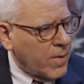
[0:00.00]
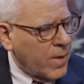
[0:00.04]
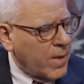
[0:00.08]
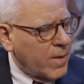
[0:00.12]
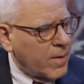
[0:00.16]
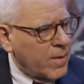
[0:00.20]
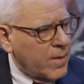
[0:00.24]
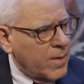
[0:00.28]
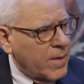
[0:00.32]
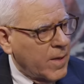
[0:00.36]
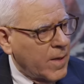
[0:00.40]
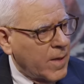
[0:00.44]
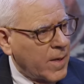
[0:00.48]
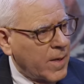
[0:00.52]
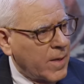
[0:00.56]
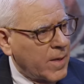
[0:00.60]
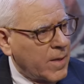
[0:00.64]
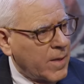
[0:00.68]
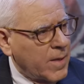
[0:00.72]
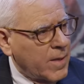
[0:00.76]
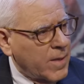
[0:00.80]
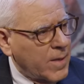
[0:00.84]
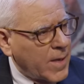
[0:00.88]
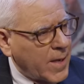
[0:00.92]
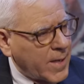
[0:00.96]
And did
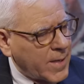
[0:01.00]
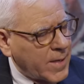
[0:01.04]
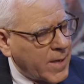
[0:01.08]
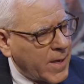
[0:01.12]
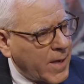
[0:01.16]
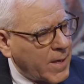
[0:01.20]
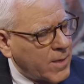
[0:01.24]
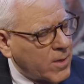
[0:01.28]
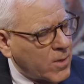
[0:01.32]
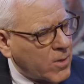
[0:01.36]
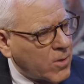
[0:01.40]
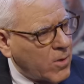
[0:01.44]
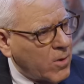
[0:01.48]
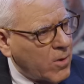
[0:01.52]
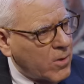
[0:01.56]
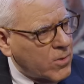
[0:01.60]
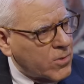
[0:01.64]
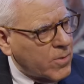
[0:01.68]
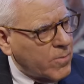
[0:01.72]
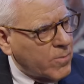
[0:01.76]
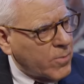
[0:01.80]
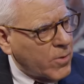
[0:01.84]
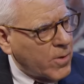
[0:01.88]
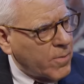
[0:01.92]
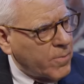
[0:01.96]
he not take the calls
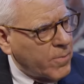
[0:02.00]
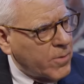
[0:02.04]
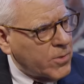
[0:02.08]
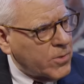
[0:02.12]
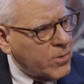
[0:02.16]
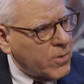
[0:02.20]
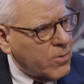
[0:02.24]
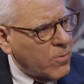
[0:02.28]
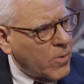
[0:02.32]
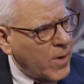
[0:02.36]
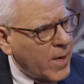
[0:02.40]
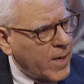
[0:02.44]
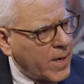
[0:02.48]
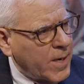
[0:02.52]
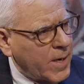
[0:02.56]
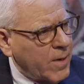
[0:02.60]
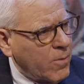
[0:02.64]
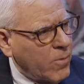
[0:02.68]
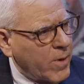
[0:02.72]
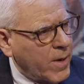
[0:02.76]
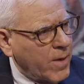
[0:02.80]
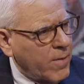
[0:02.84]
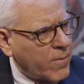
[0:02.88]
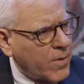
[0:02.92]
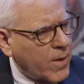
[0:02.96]
on purpose, or why did he
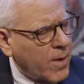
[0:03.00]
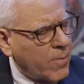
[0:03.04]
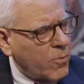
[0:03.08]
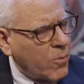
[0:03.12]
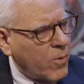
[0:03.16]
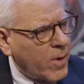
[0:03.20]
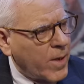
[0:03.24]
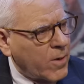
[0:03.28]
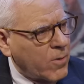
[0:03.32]
wait a couple